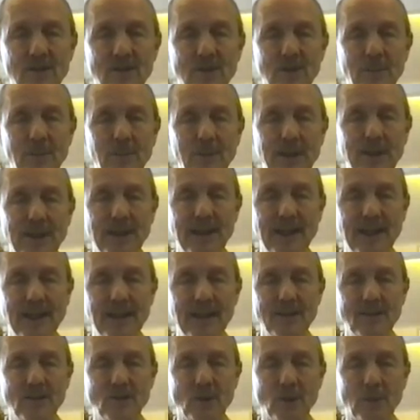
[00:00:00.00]
to
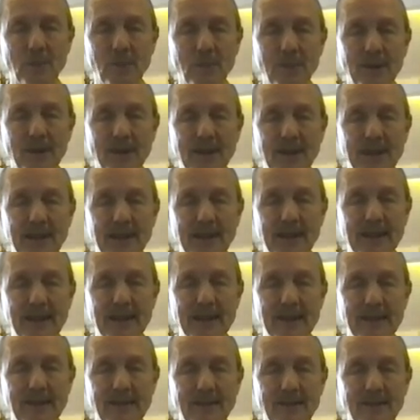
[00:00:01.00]
appease or
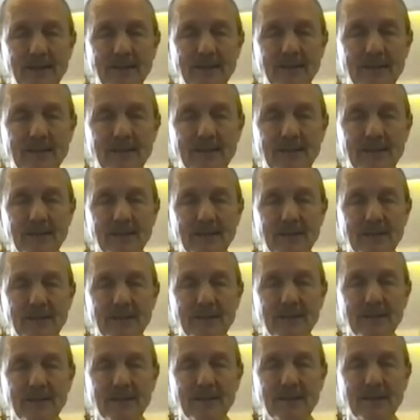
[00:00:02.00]
please.
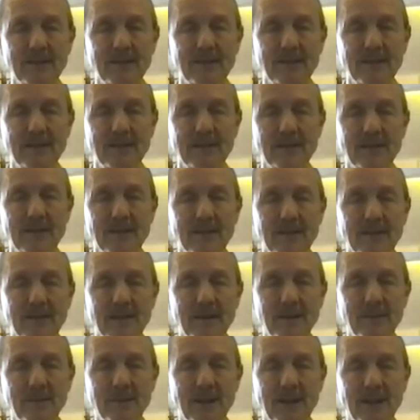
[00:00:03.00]

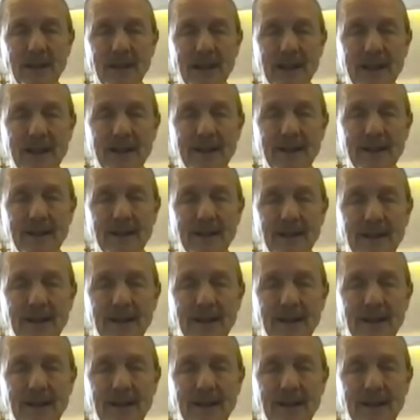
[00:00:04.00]
I'm connecting